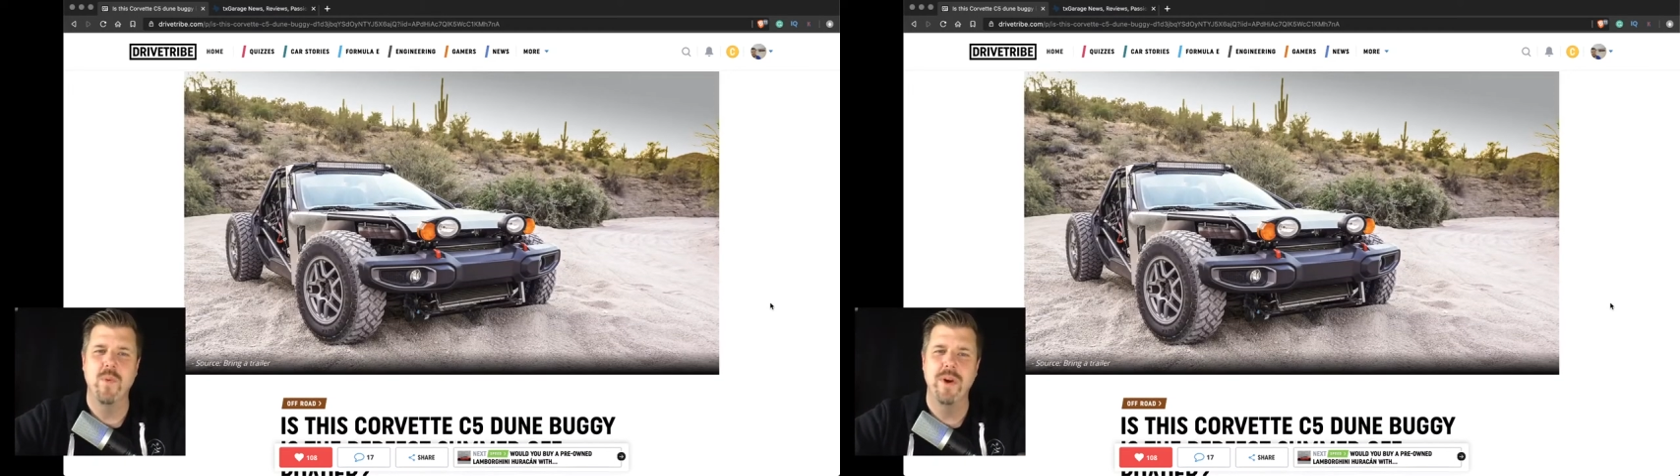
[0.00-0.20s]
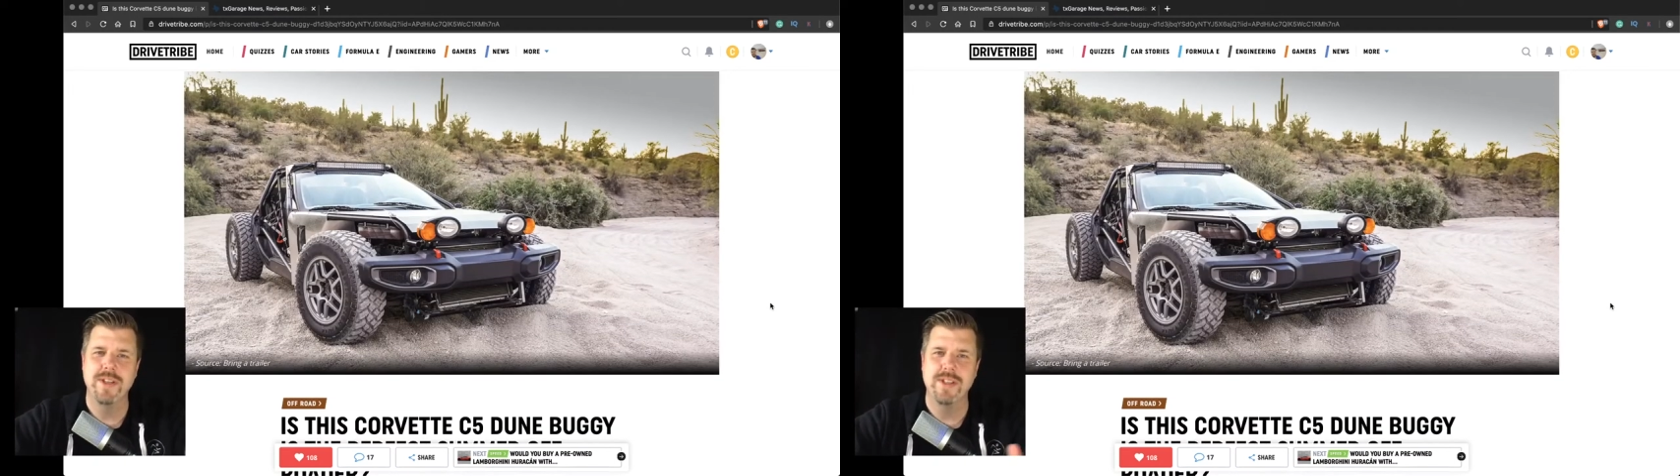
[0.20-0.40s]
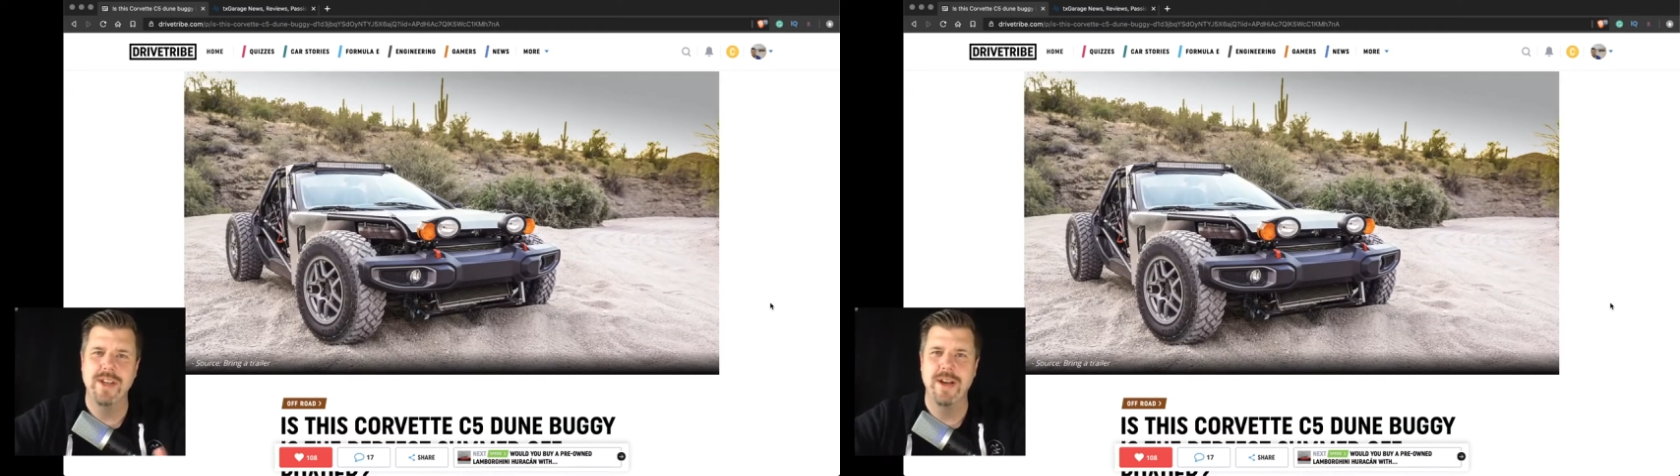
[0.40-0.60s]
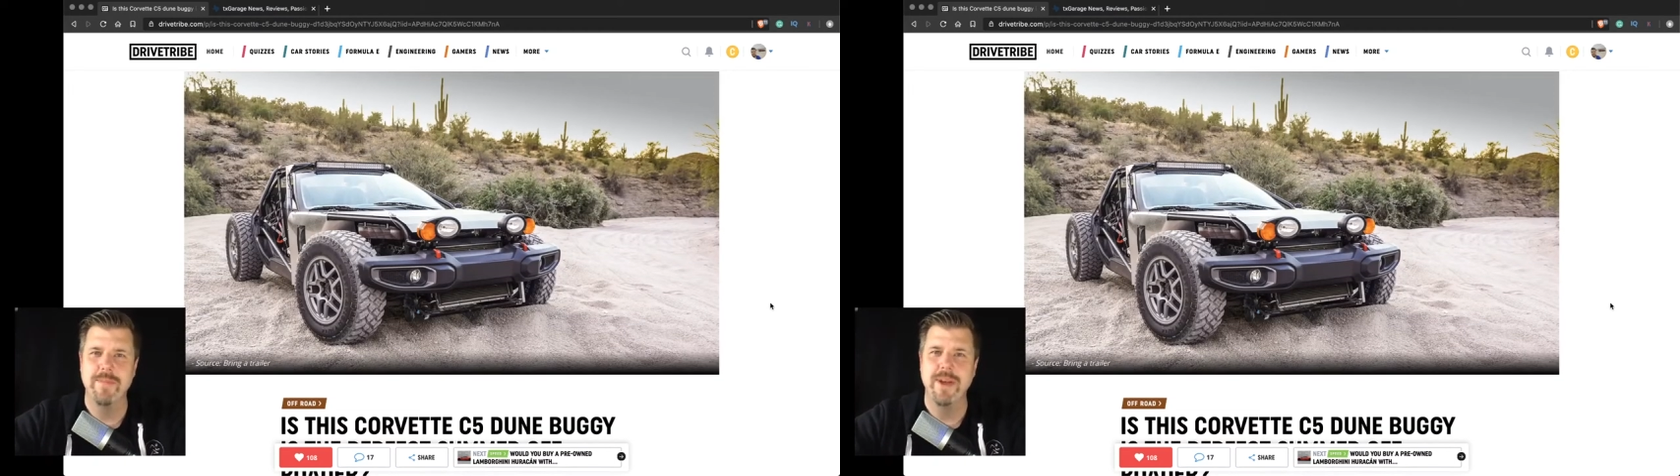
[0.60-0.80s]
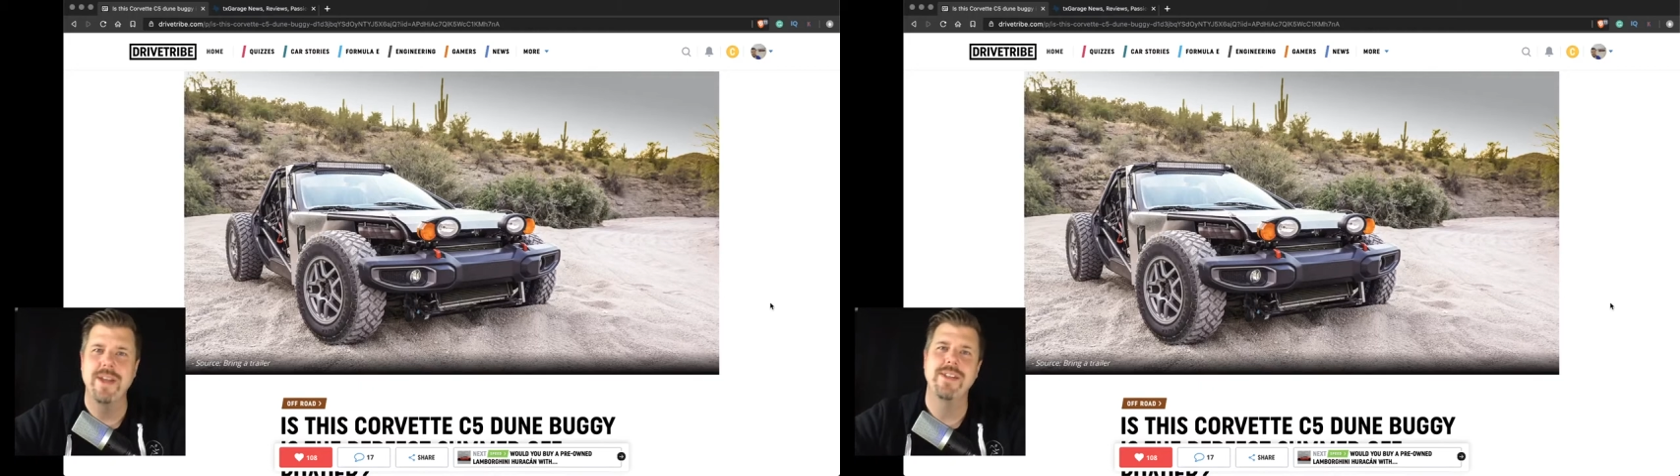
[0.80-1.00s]
was
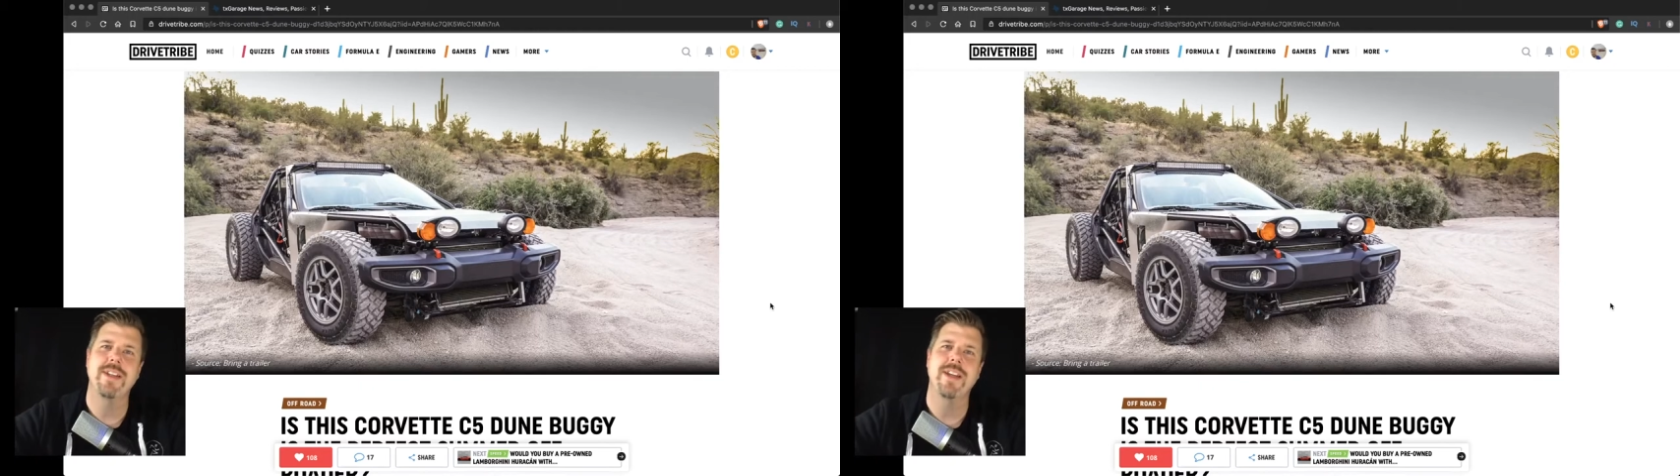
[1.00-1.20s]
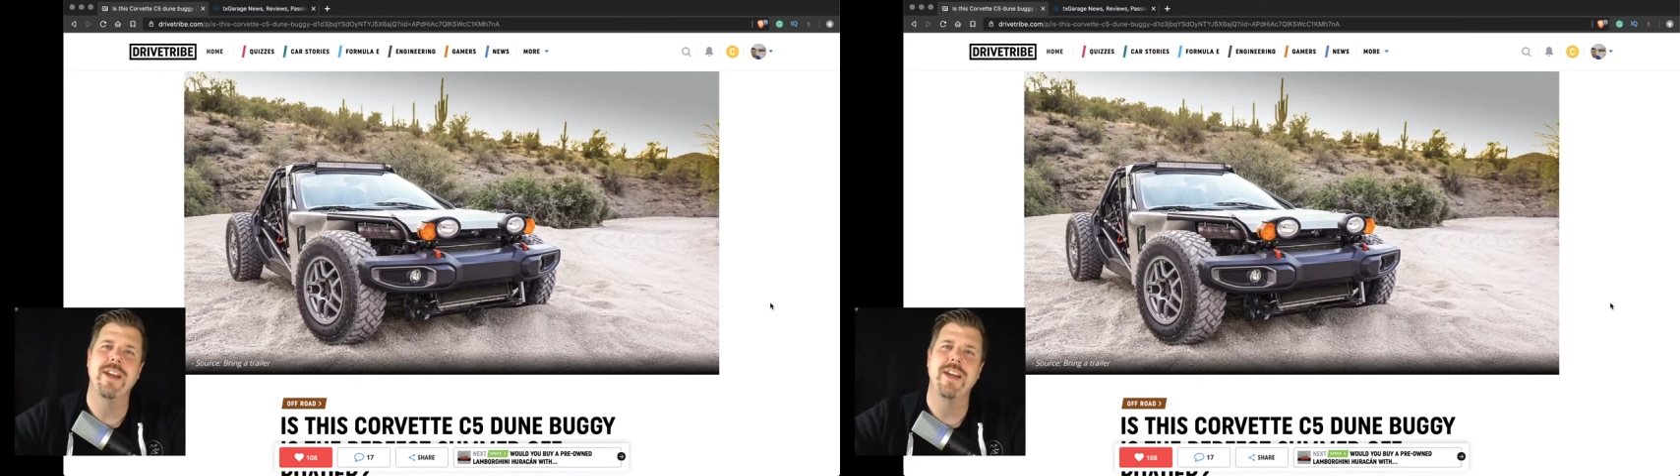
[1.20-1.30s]
amazing.